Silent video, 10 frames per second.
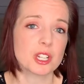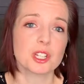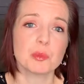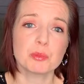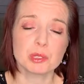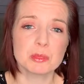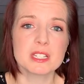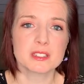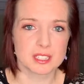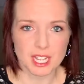who probably
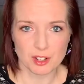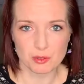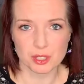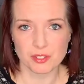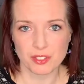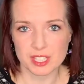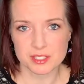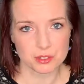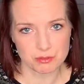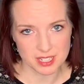doesn't have one of these
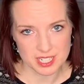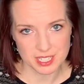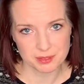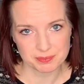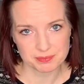already.